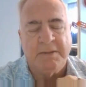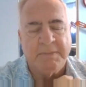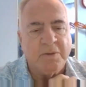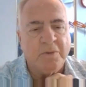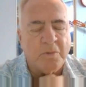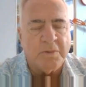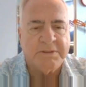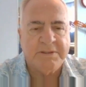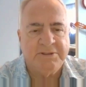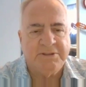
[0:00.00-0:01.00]
I'm like, well,
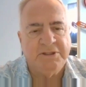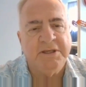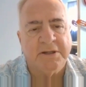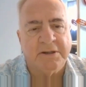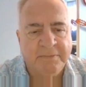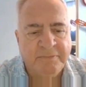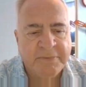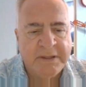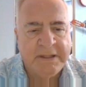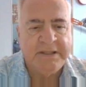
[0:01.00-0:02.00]
what did he steal?
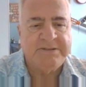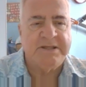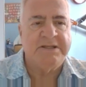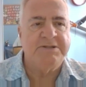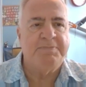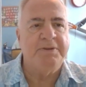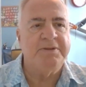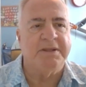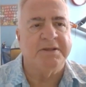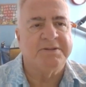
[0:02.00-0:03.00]
He said his
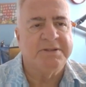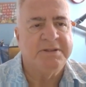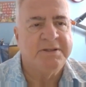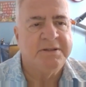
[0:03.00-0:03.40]
buildings.